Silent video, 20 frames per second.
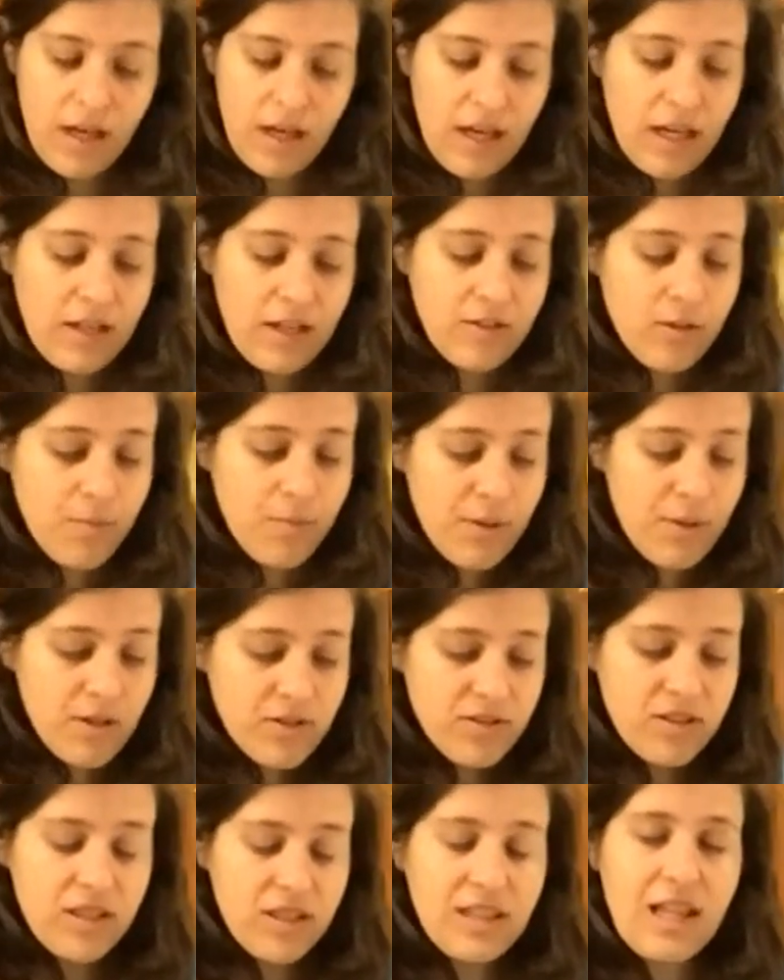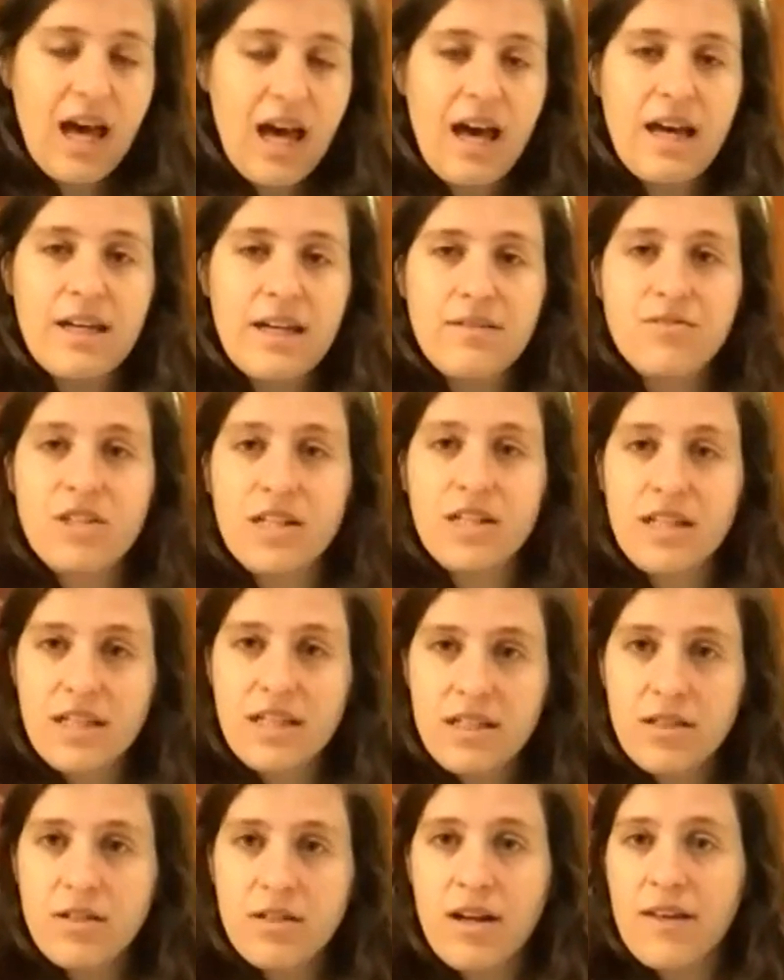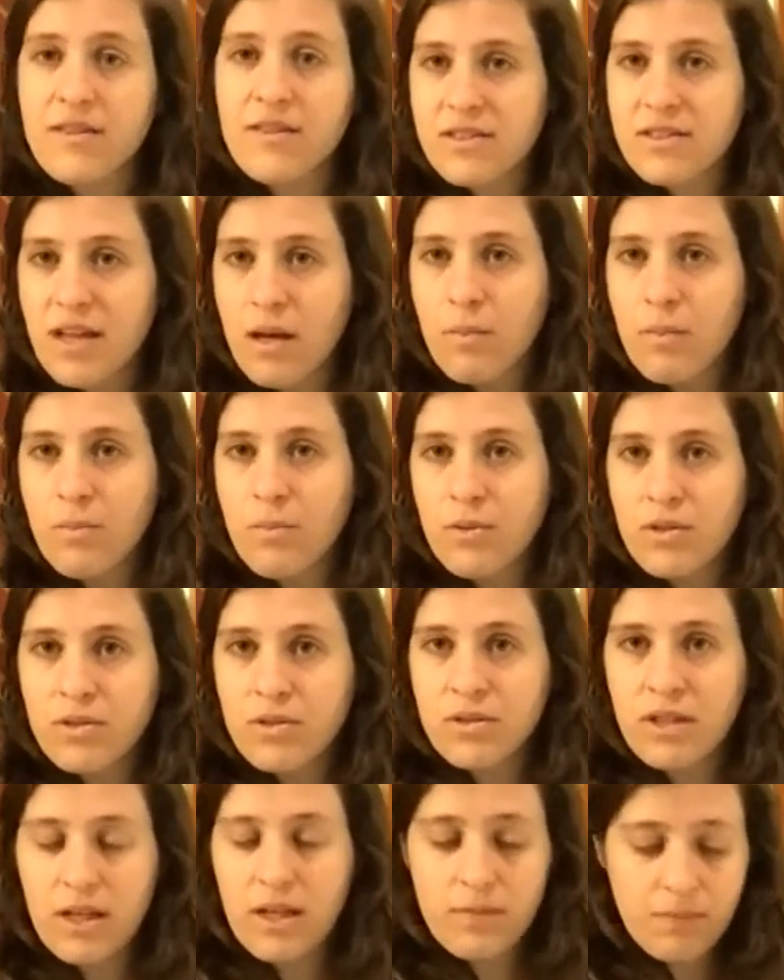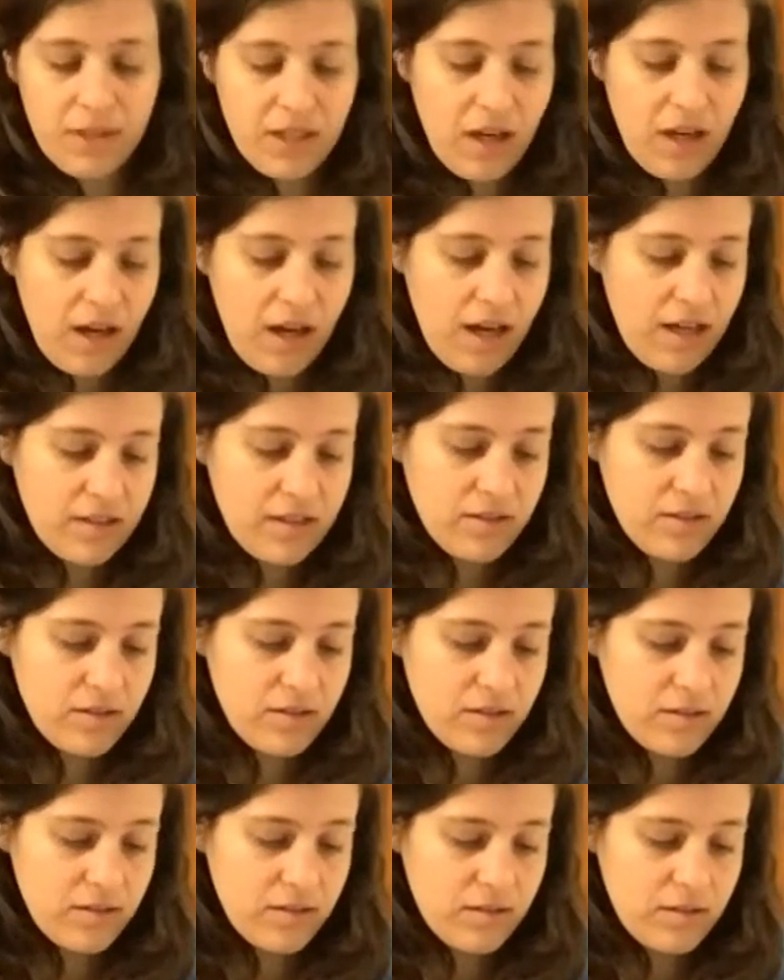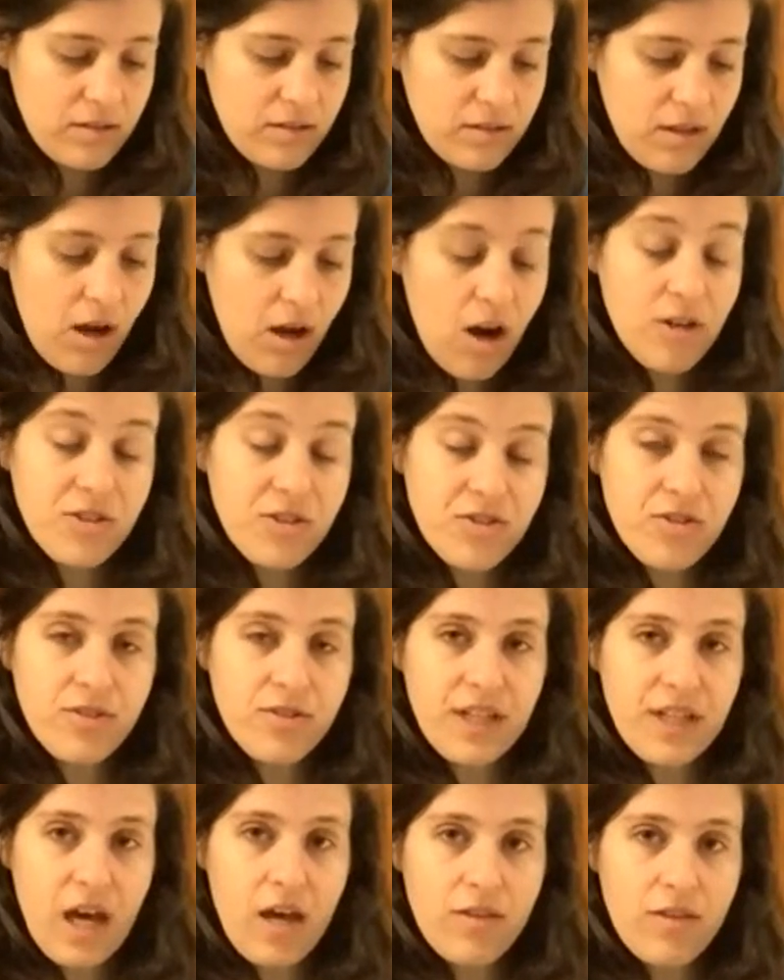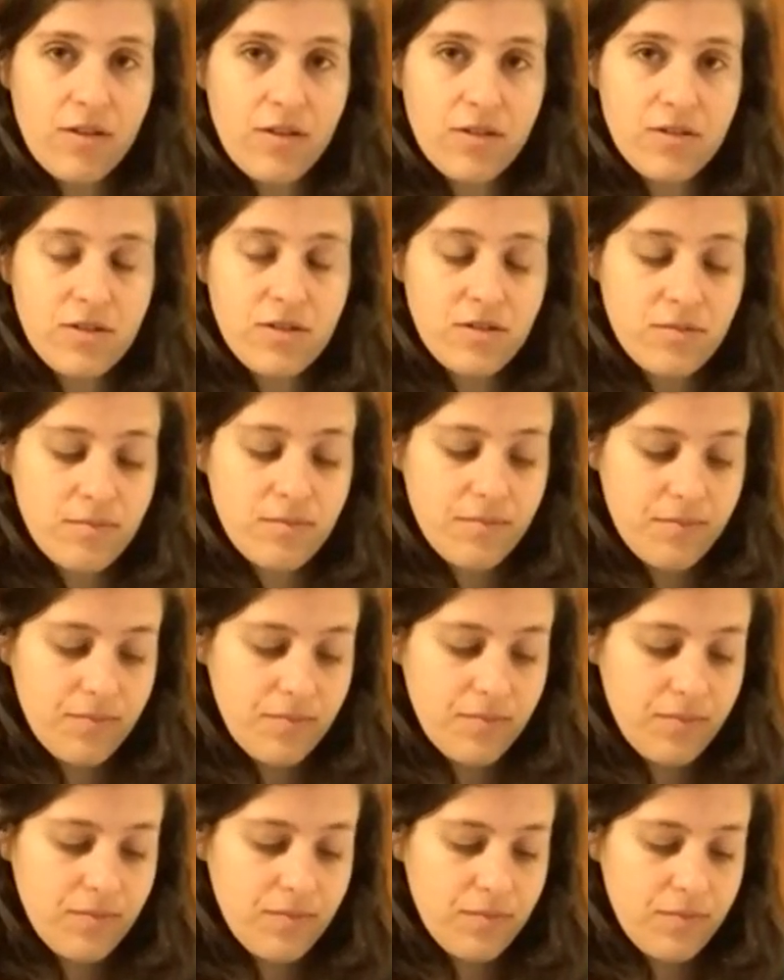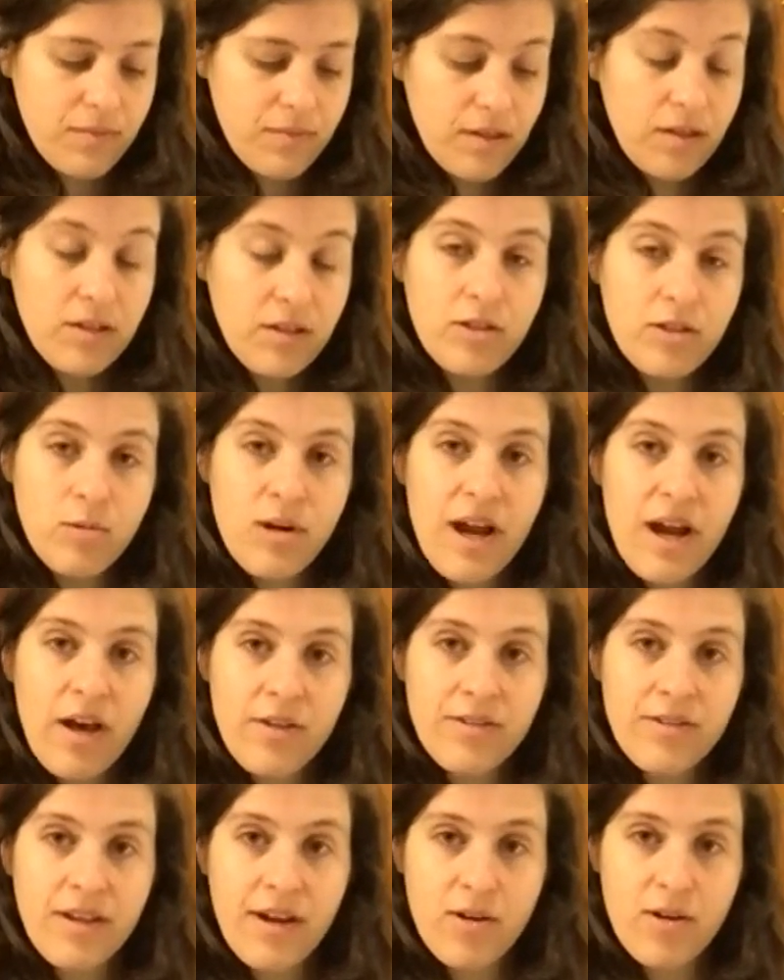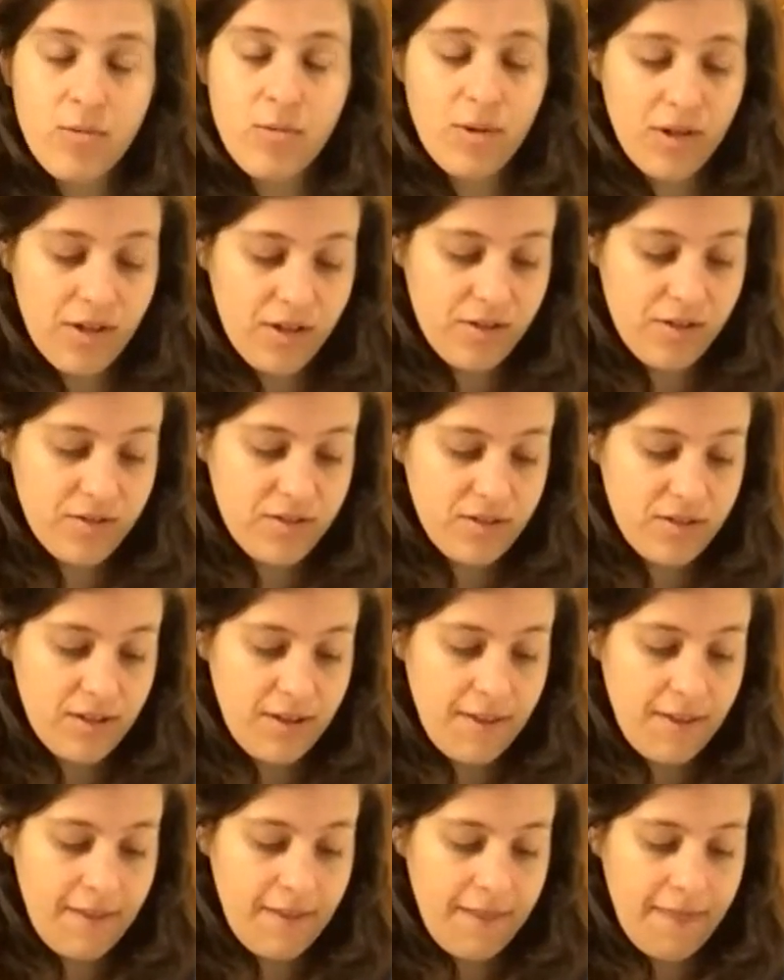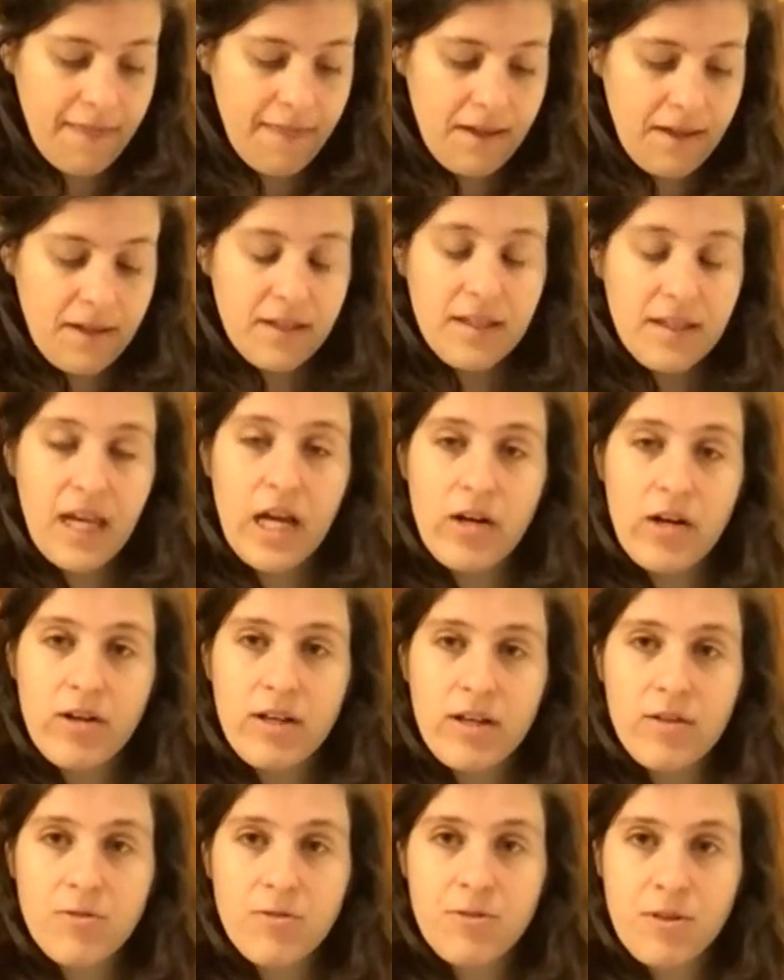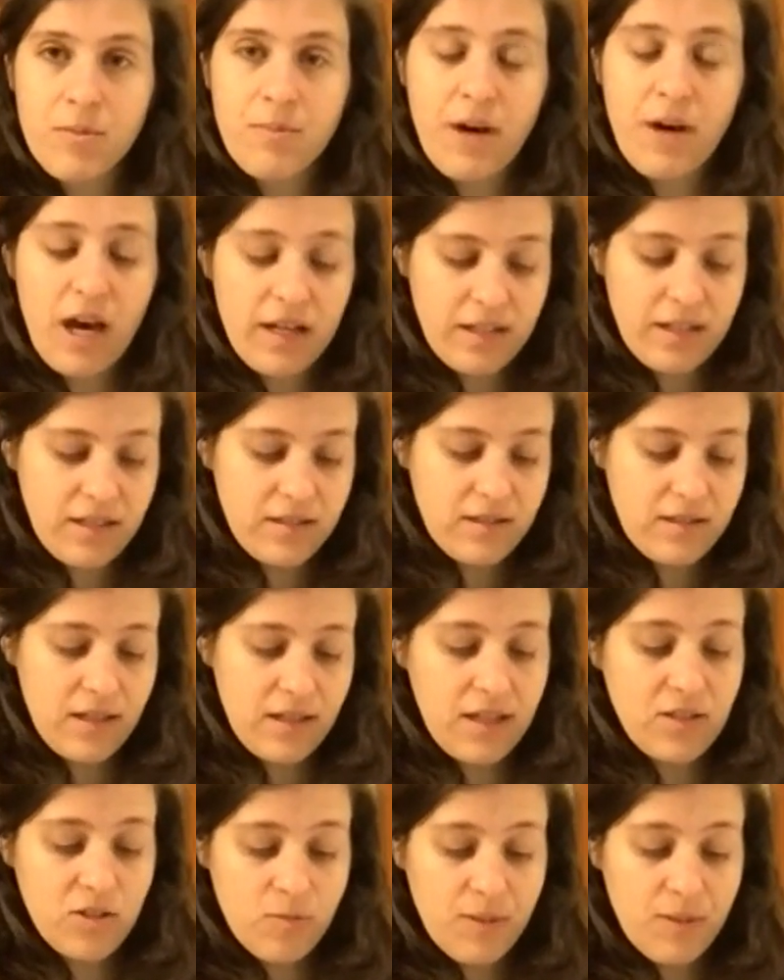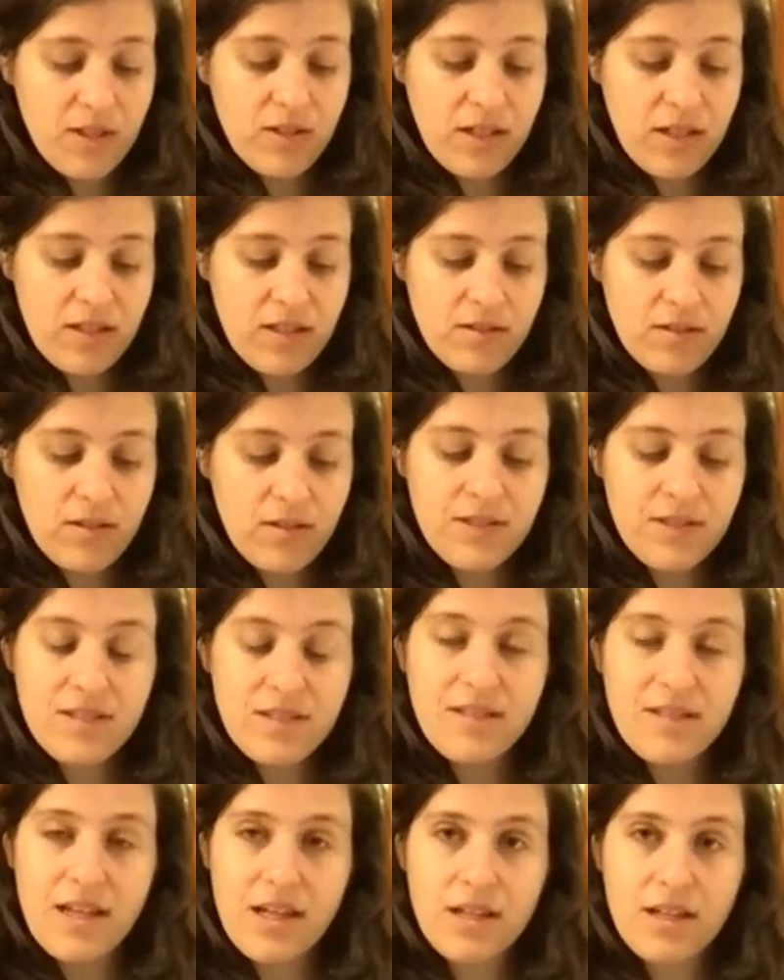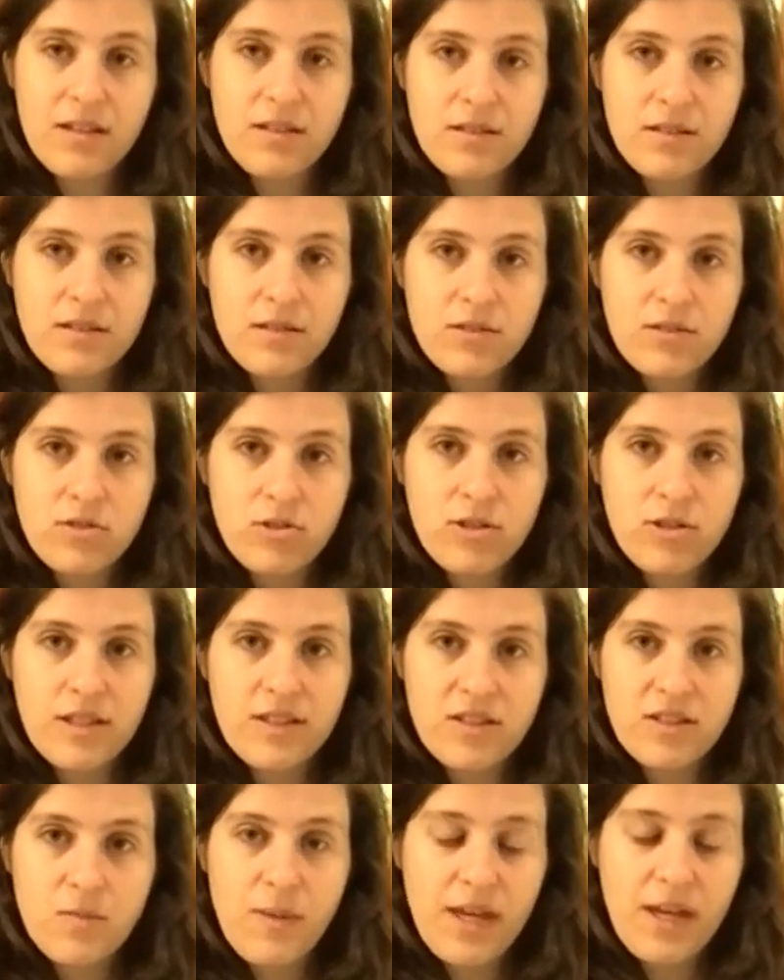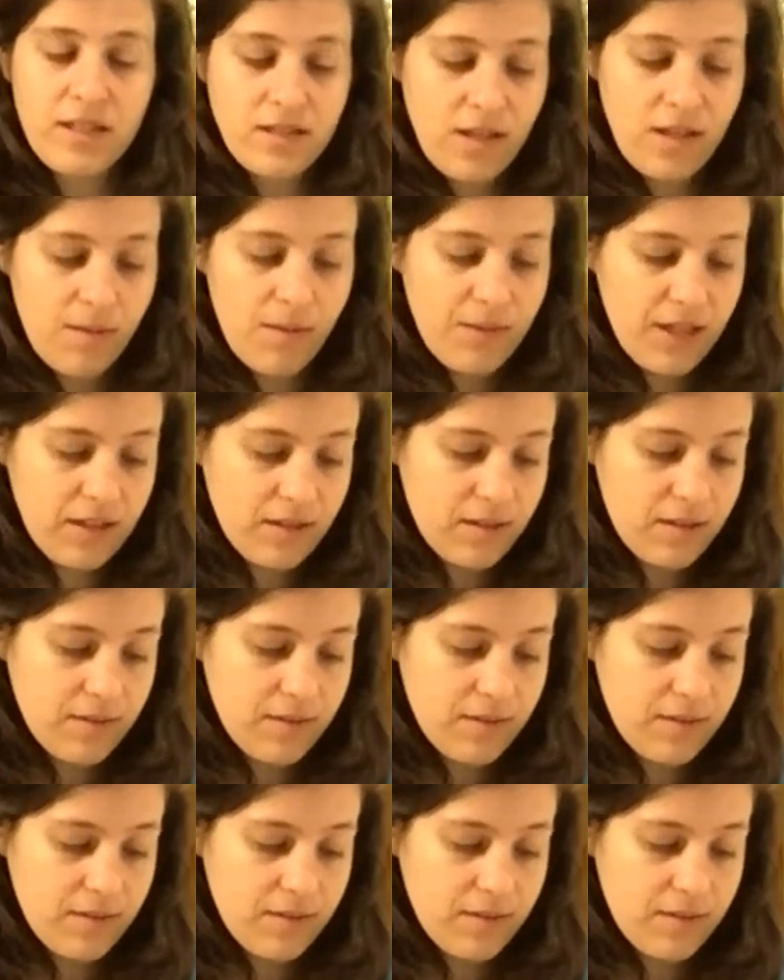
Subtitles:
in your personal lives and here at the temple and beyond are serving others. You are healthcare workers, caring for the bodies and spirits of the sick during this pandemic.